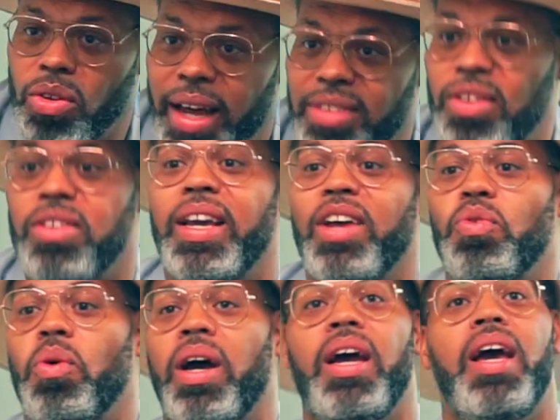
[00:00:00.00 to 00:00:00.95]
lessons. Guess
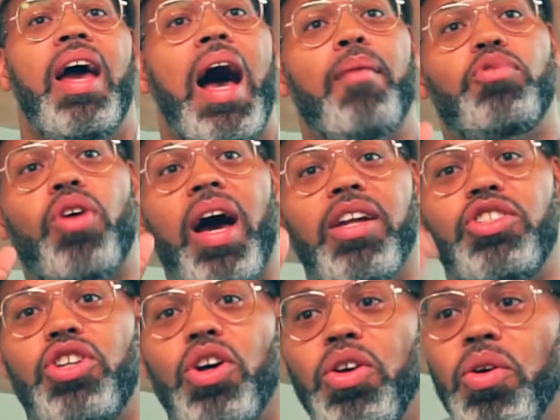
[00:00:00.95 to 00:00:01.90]
what? I'm trying to
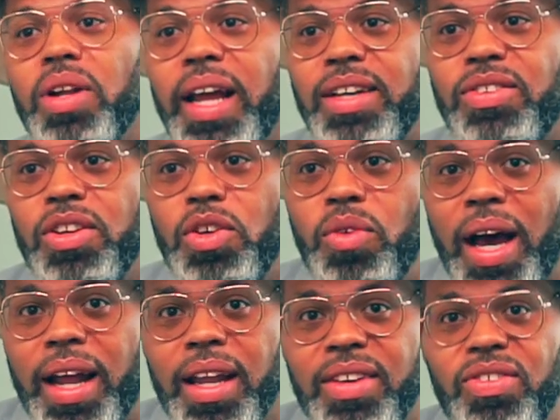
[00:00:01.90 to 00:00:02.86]
show you a lesson. You're
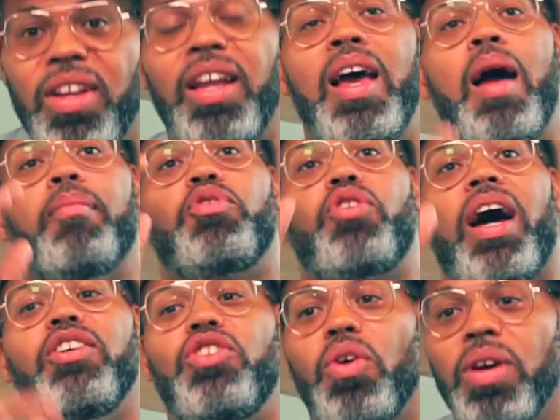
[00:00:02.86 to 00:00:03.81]
not listening. I'm
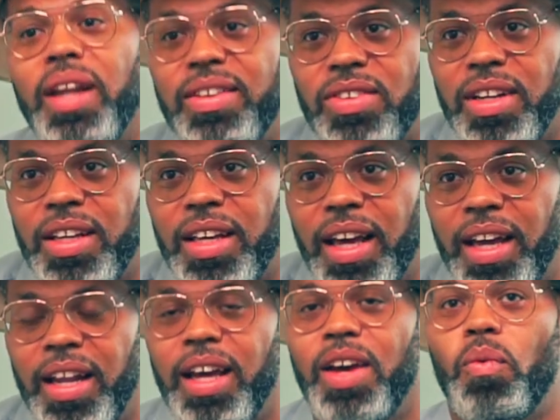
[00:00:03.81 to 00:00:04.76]
trying to show you a lesson
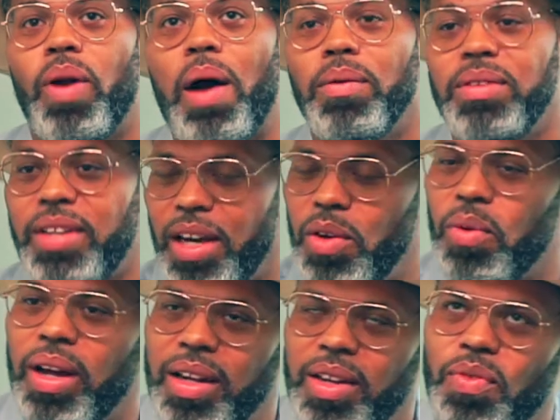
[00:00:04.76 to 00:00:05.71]
again. Yeah. But I will tell you
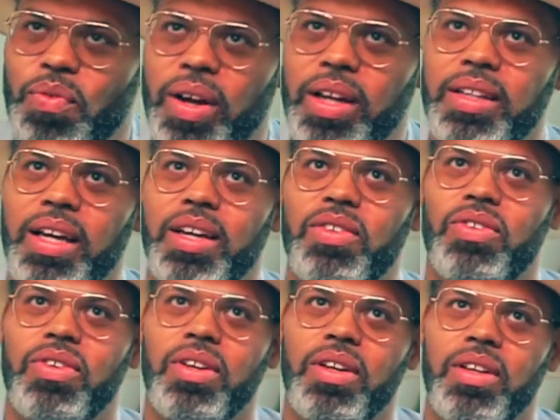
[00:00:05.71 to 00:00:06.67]
what, the funny thing
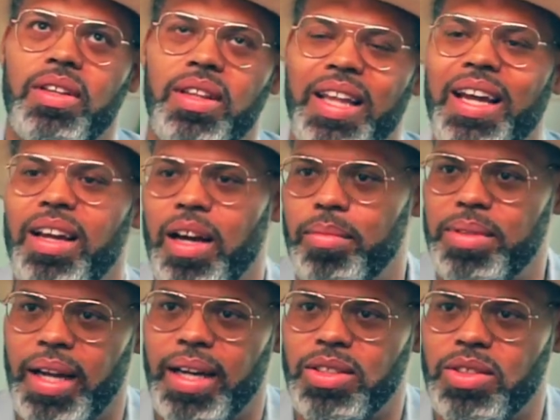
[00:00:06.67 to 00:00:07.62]
is, leading up
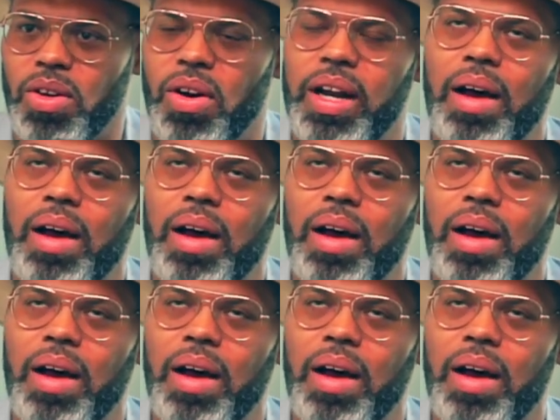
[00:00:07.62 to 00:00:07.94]
to that song, and